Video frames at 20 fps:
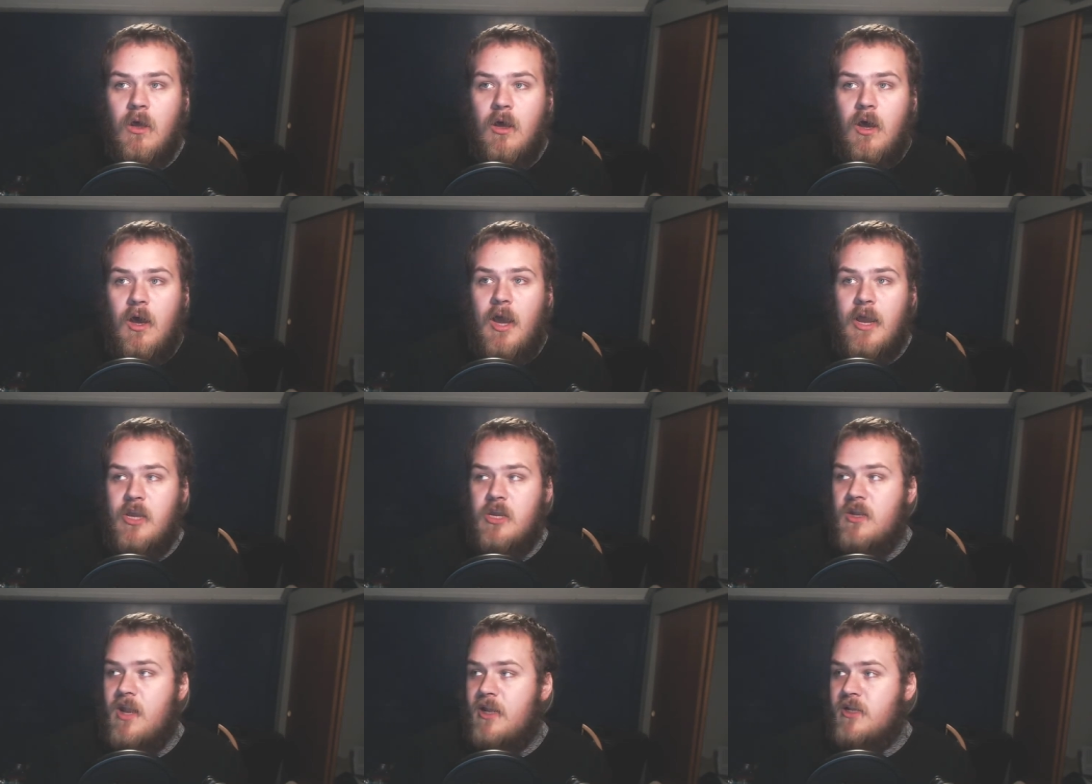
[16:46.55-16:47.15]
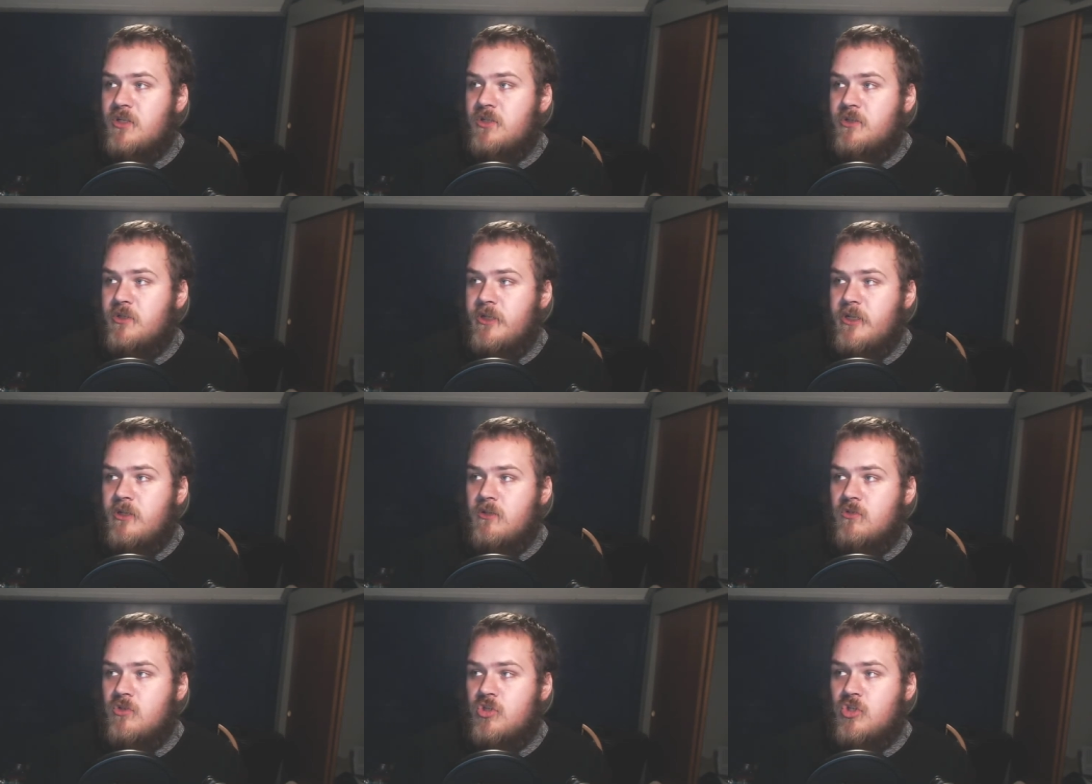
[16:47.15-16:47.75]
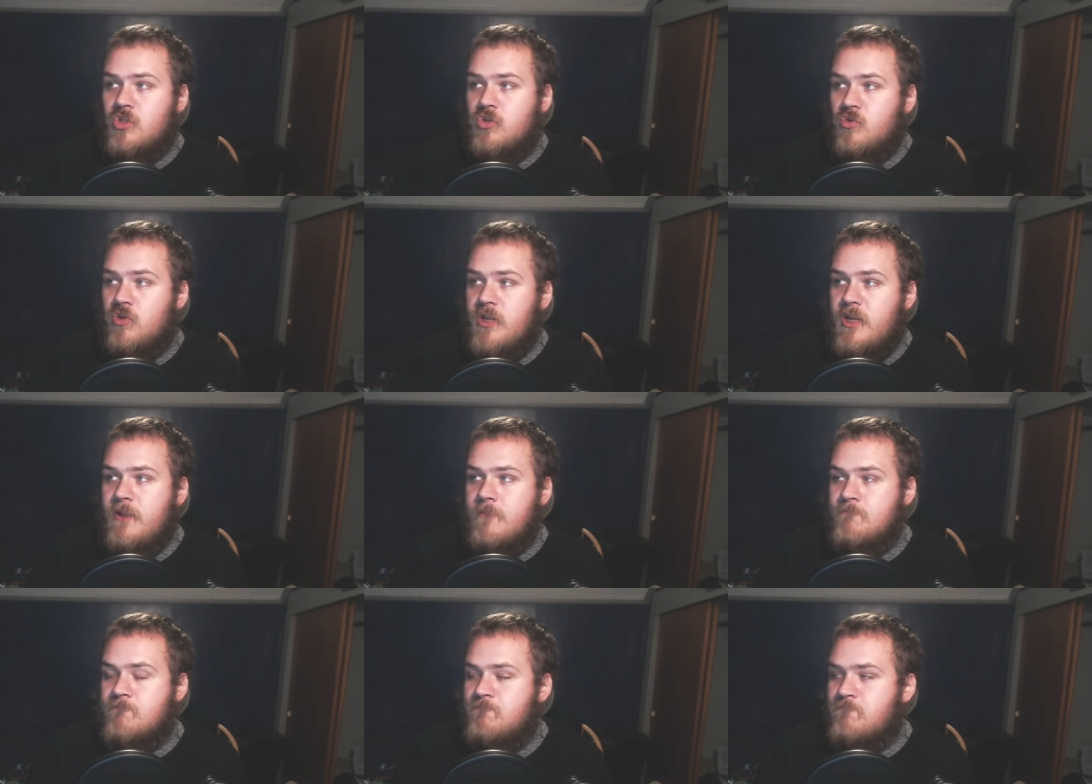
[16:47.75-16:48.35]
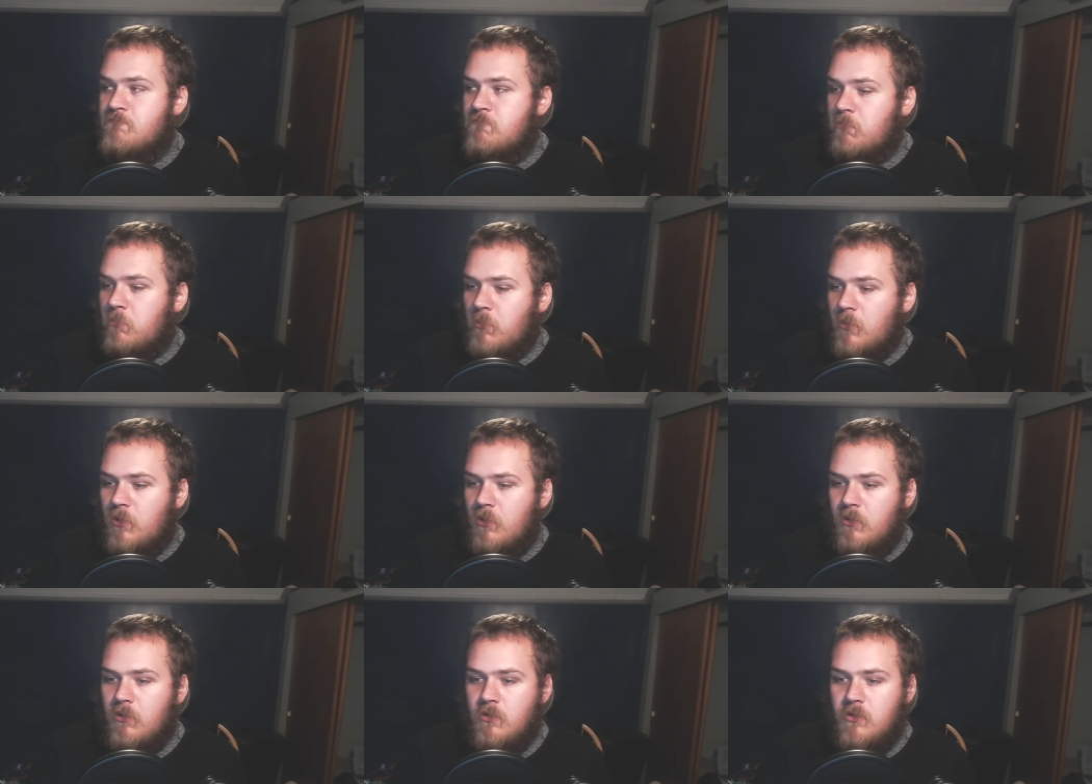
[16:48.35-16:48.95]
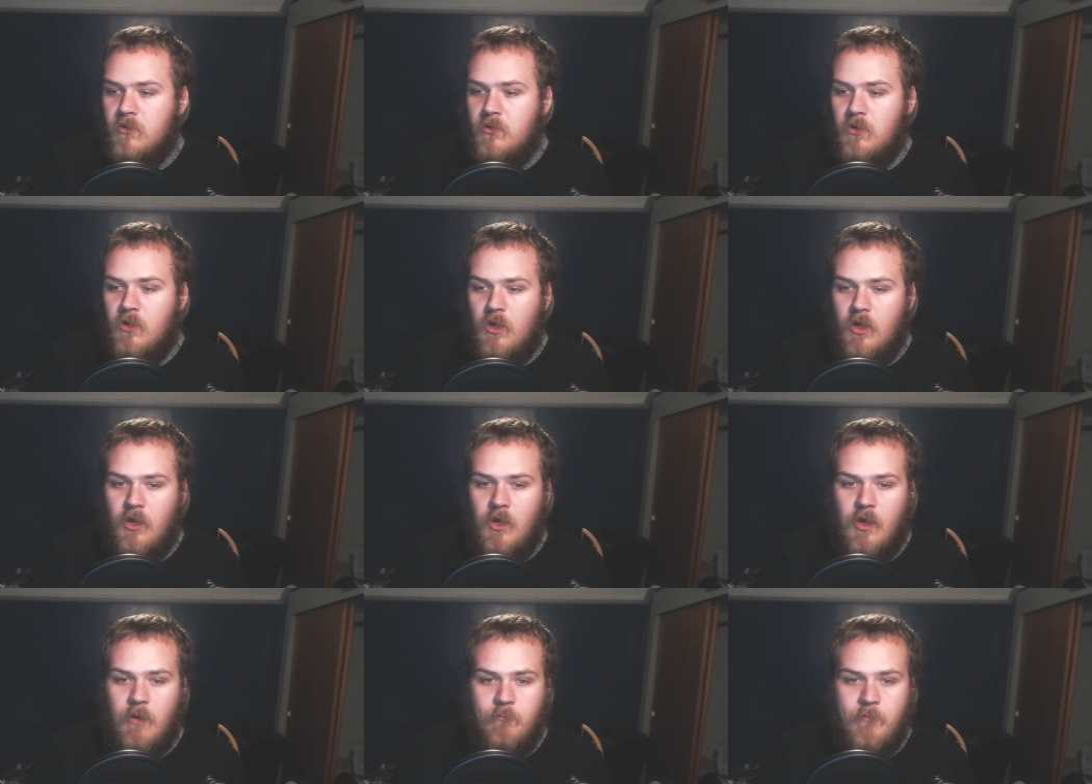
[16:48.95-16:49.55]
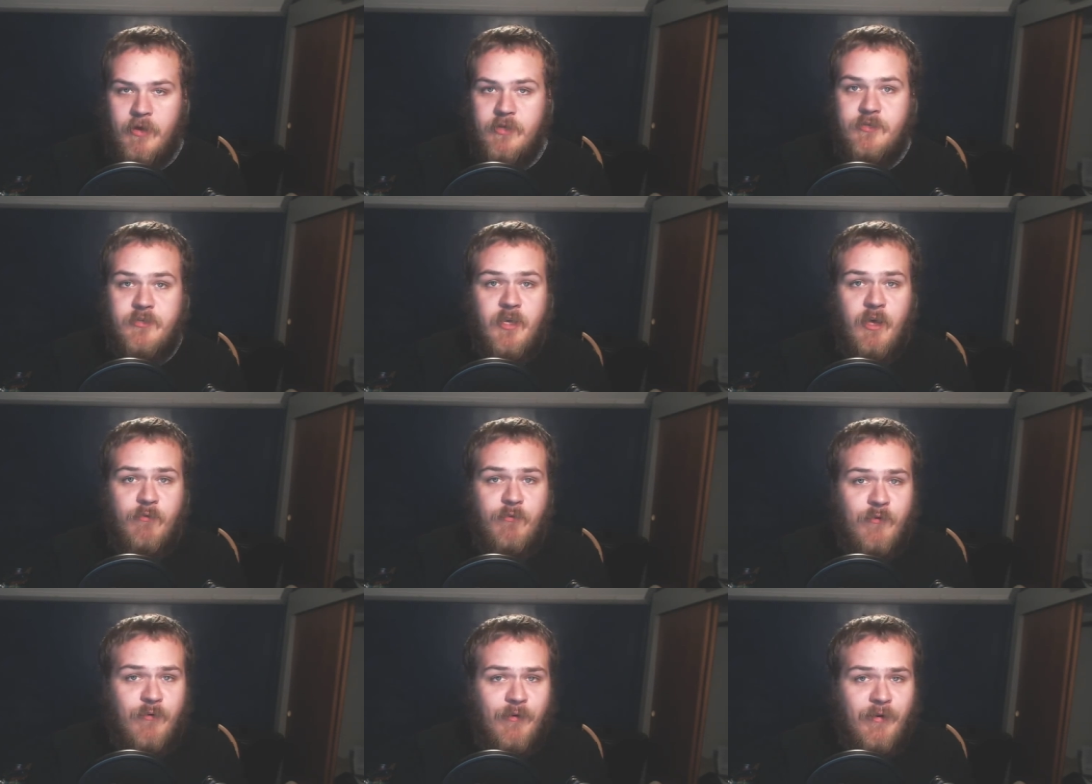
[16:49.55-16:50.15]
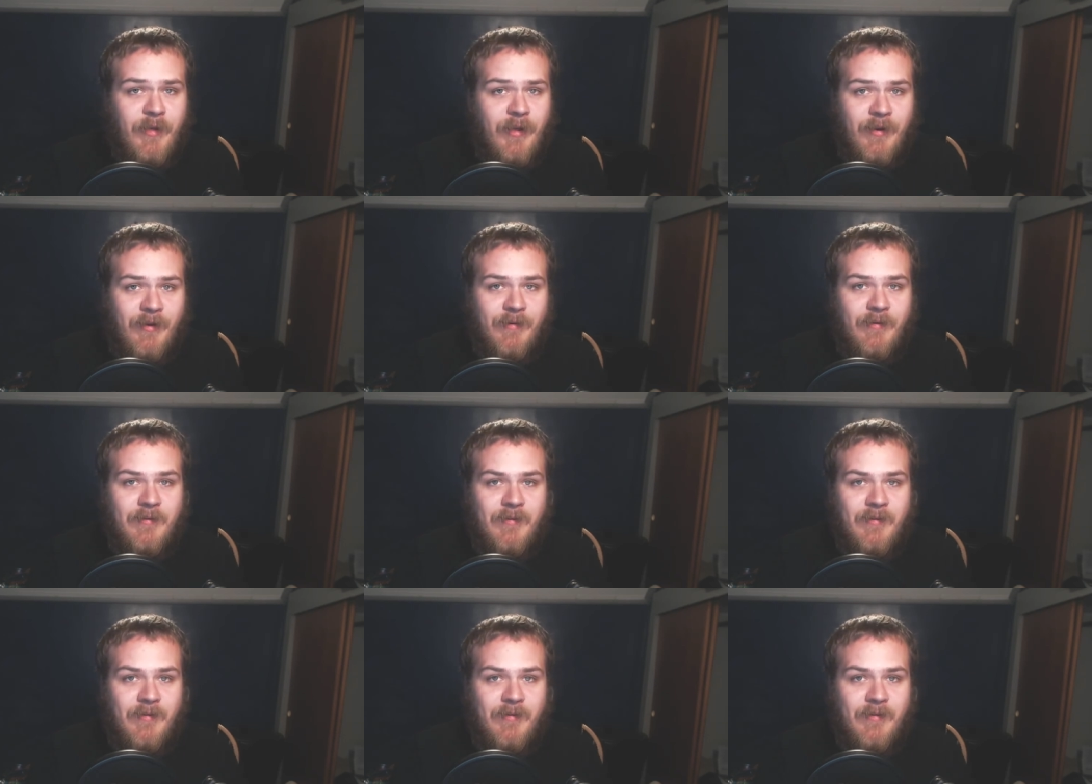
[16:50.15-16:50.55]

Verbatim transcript: I could actually stream uh, myself cooking,